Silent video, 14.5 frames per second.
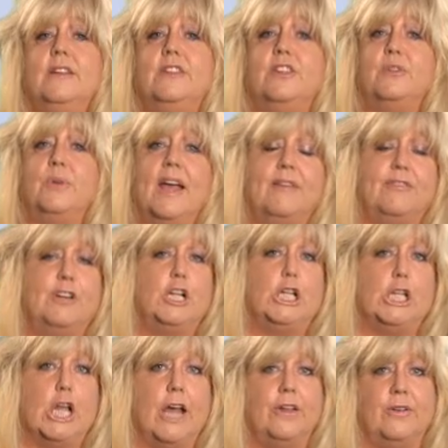Do you have
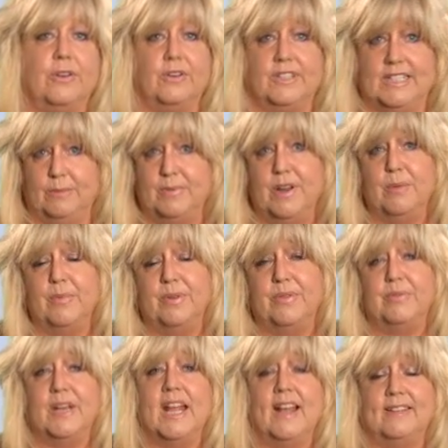clutter? Tip number
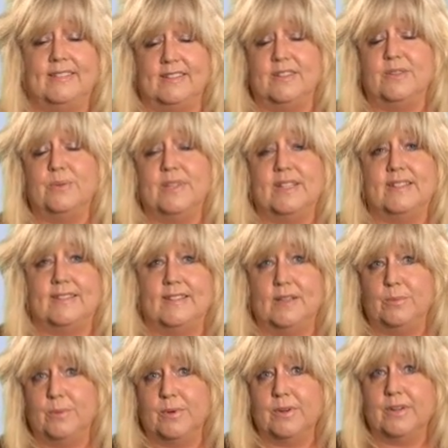3 has to do with the C
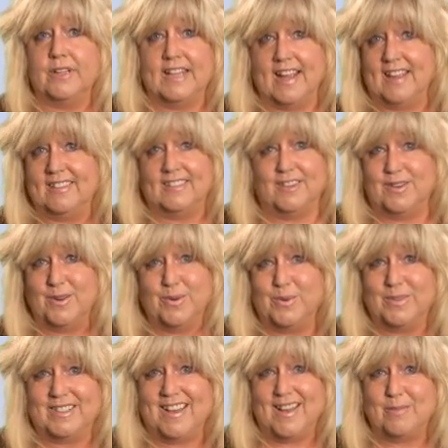word. Yes, you knew it
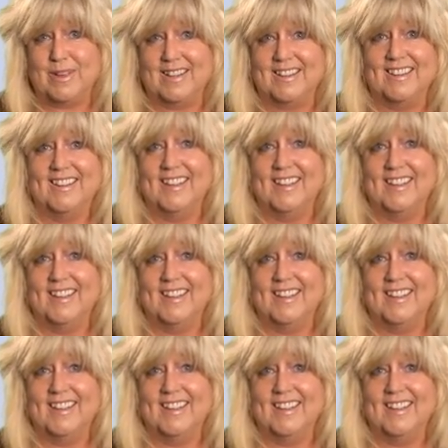was coming.